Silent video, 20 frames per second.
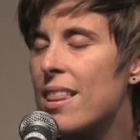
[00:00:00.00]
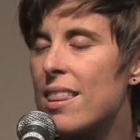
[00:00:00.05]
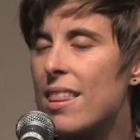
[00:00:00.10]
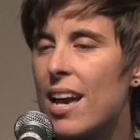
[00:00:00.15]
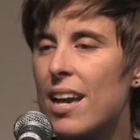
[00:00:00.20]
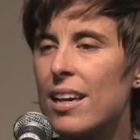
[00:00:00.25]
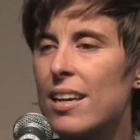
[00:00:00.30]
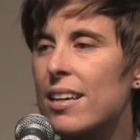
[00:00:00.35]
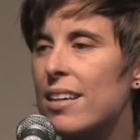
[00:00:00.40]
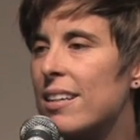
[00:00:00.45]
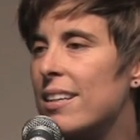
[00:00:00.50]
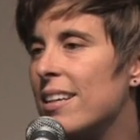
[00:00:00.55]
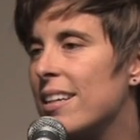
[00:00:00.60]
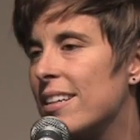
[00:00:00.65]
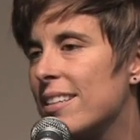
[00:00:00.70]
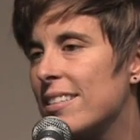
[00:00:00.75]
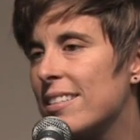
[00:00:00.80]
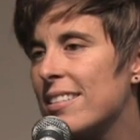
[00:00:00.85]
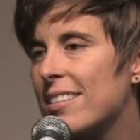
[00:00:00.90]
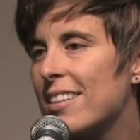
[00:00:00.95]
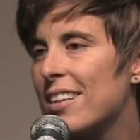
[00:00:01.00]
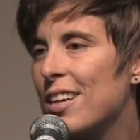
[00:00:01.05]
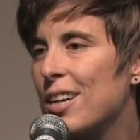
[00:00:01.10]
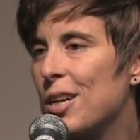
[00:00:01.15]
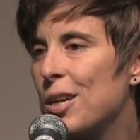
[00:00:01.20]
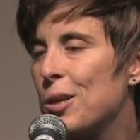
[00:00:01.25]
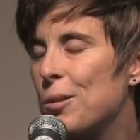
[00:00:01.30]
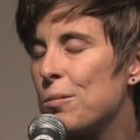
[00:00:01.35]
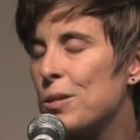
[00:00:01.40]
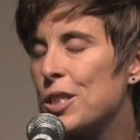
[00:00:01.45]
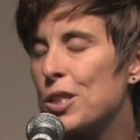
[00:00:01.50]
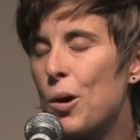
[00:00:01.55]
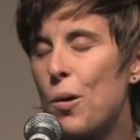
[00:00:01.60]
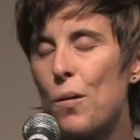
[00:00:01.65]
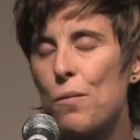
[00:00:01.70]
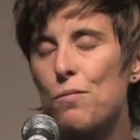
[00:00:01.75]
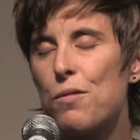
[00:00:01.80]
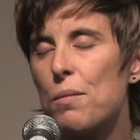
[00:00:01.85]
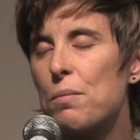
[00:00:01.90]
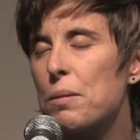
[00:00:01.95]
Thank goodness were
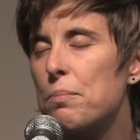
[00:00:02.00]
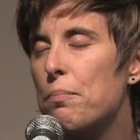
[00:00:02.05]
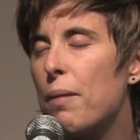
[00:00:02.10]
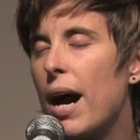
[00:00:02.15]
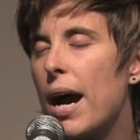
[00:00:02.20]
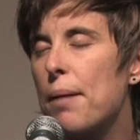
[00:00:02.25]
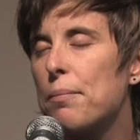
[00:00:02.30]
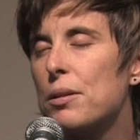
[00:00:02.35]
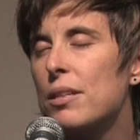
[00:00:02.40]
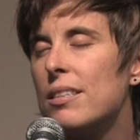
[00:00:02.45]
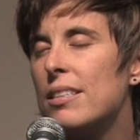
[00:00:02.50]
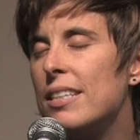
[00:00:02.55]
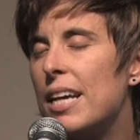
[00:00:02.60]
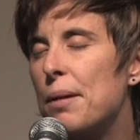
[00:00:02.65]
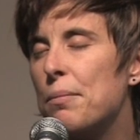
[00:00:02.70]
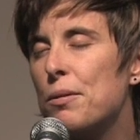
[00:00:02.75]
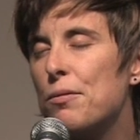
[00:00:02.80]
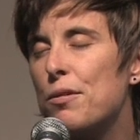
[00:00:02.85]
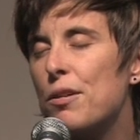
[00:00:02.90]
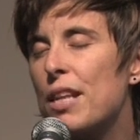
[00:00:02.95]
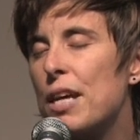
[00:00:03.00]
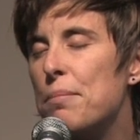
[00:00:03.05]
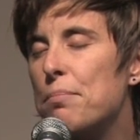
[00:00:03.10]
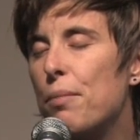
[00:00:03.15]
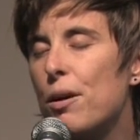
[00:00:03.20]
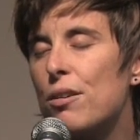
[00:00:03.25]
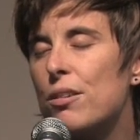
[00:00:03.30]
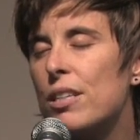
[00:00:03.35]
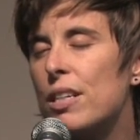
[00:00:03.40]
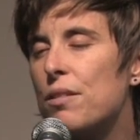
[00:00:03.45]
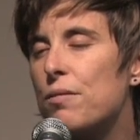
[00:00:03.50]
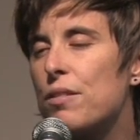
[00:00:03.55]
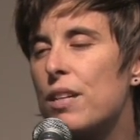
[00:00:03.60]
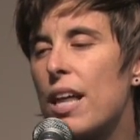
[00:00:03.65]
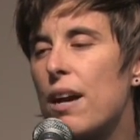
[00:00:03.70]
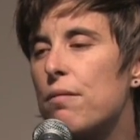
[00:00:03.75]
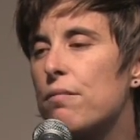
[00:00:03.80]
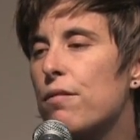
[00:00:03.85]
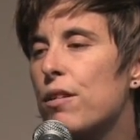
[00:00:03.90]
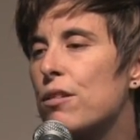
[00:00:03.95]
torn from the Bible the day before they burned it for
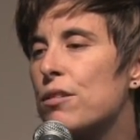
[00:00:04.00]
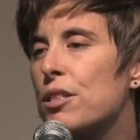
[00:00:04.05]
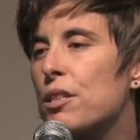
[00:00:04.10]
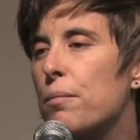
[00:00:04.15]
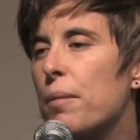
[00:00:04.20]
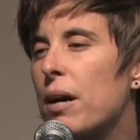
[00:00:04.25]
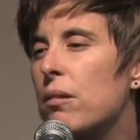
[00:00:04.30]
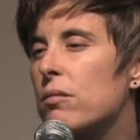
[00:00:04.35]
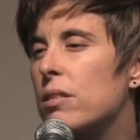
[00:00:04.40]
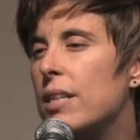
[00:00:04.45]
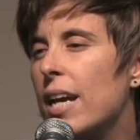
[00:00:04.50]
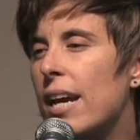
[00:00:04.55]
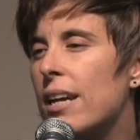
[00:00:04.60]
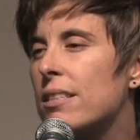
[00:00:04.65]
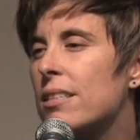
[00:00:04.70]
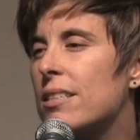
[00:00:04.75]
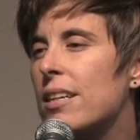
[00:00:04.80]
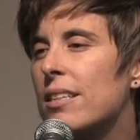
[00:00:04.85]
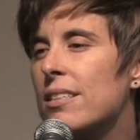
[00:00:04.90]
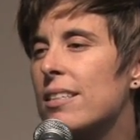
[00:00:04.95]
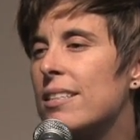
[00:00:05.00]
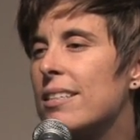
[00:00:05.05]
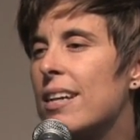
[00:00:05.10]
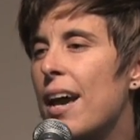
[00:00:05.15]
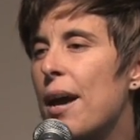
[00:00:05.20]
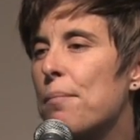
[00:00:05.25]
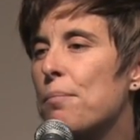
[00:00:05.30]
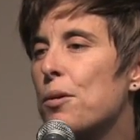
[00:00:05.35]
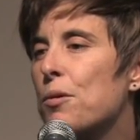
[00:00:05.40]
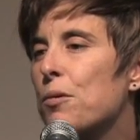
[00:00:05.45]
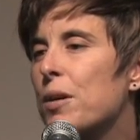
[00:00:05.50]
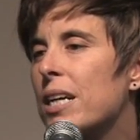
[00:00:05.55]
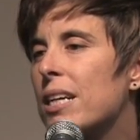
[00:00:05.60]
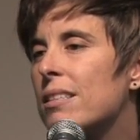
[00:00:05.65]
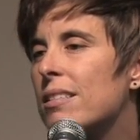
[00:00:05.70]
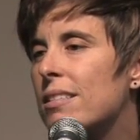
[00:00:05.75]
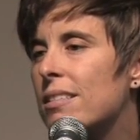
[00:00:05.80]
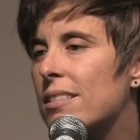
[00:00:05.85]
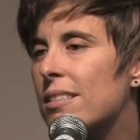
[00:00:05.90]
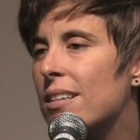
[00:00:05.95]
that verse about dancing to
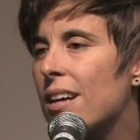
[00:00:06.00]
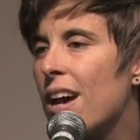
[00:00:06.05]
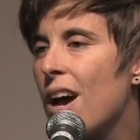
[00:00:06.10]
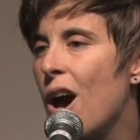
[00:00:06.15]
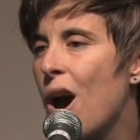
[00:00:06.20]
tambourines.